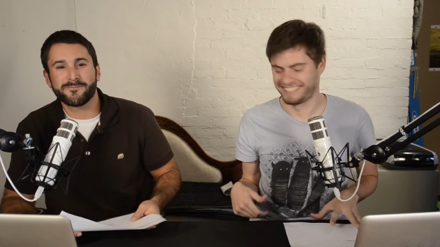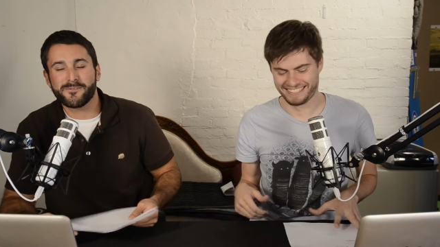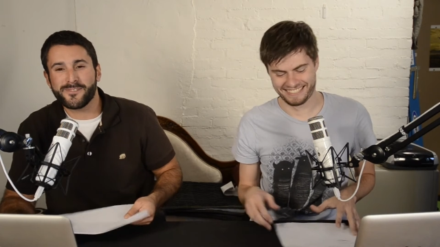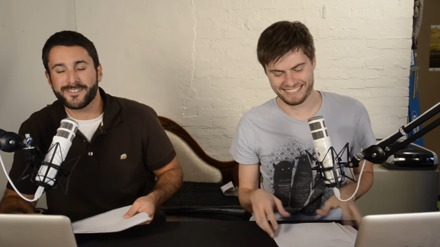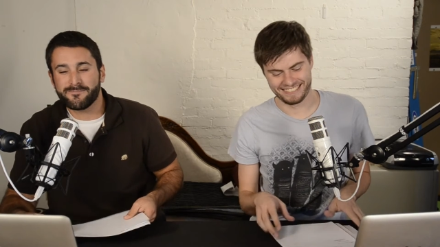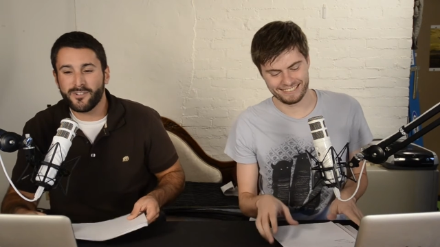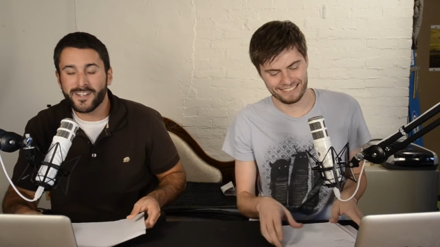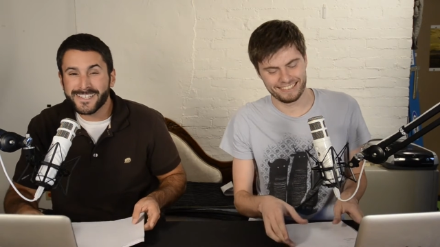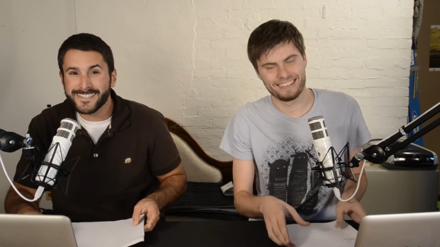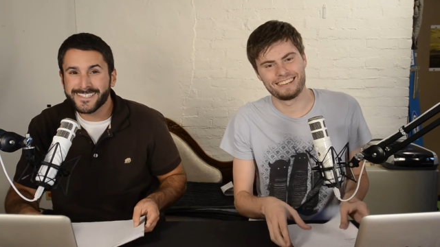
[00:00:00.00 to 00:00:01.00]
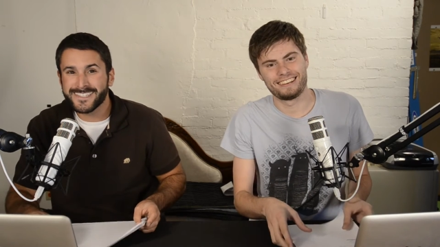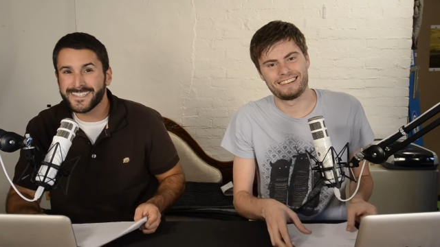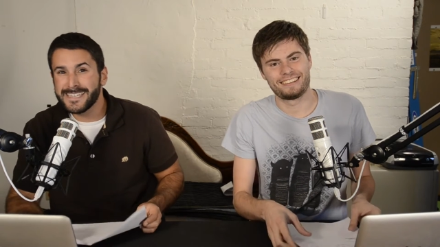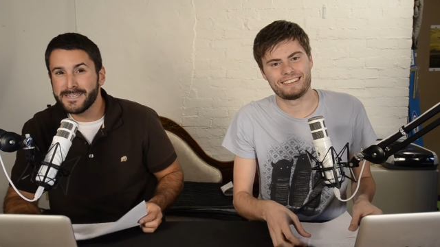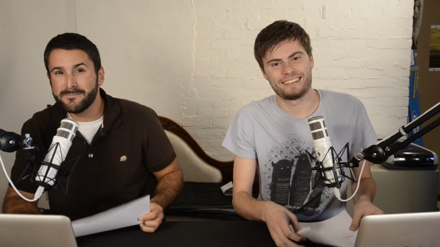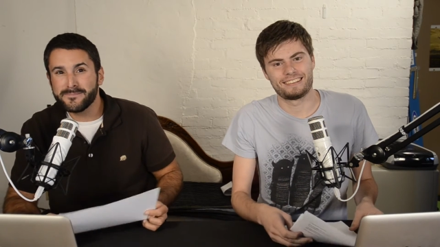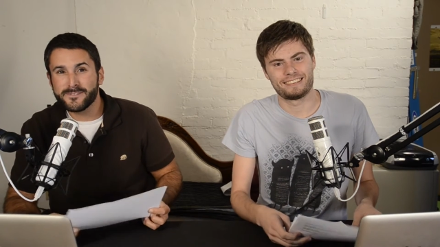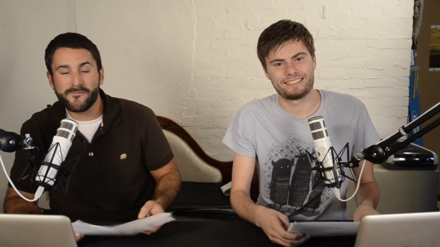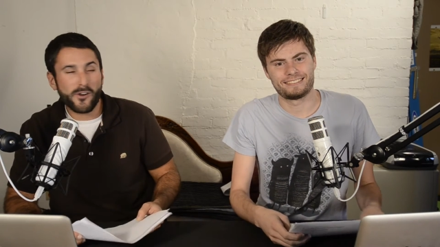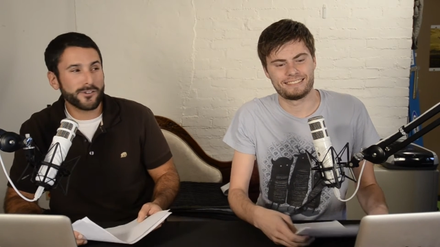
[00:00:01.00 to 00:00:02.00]
Speaker 1: WordPress plugins,
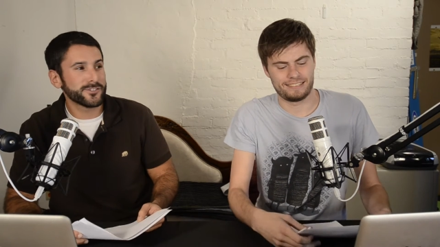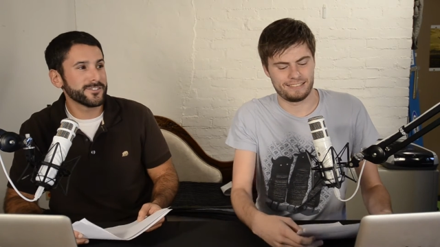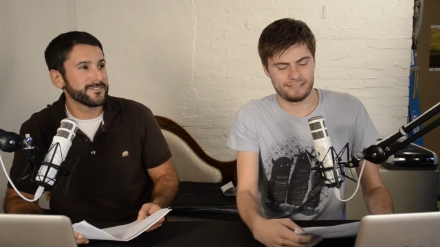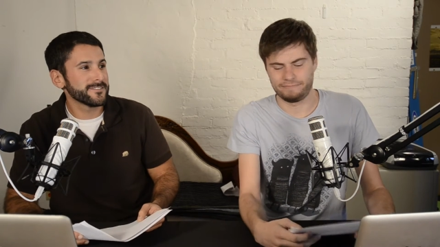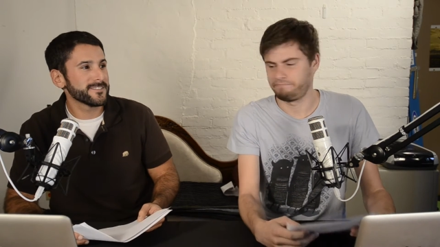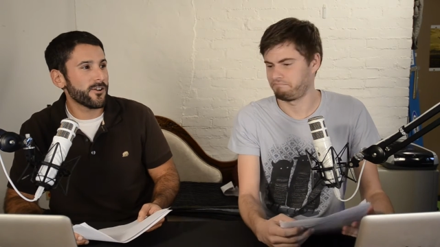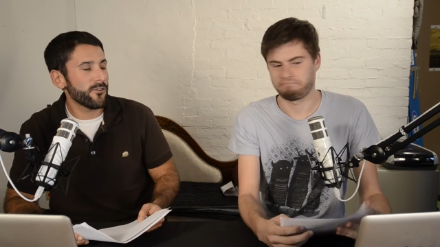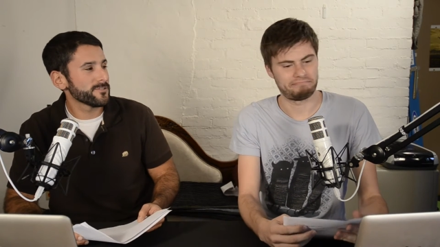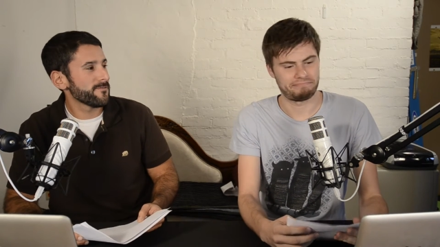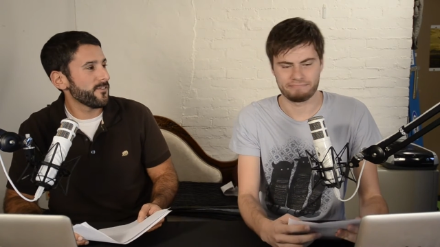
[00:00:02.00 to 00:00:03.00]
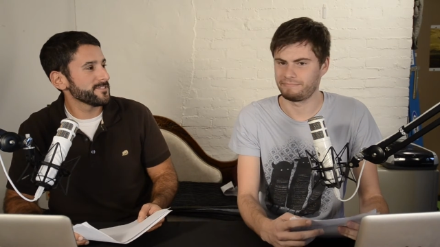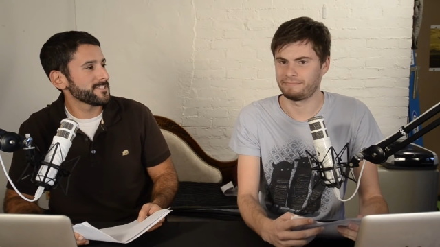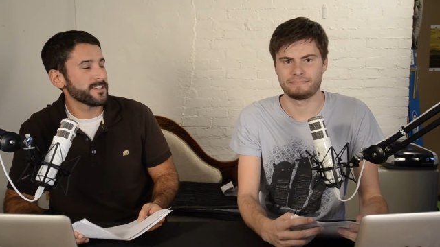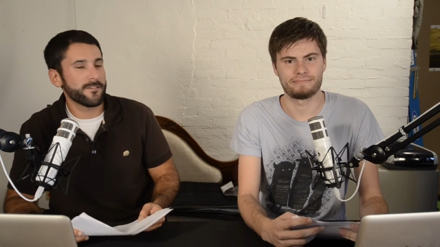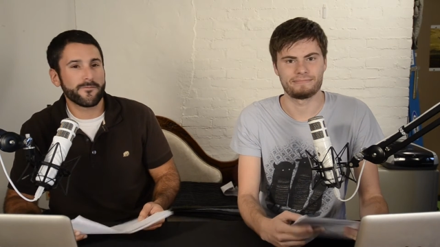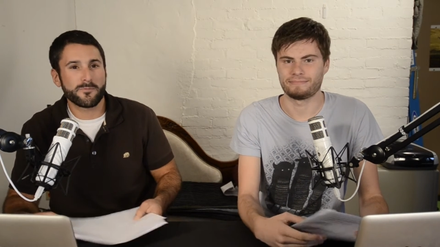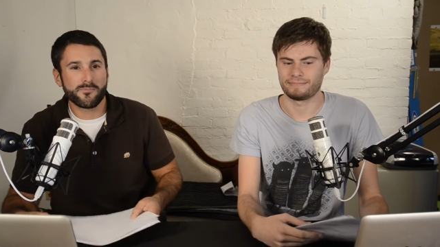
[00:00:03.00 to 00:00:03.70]
themes, functions, all this fun stuff.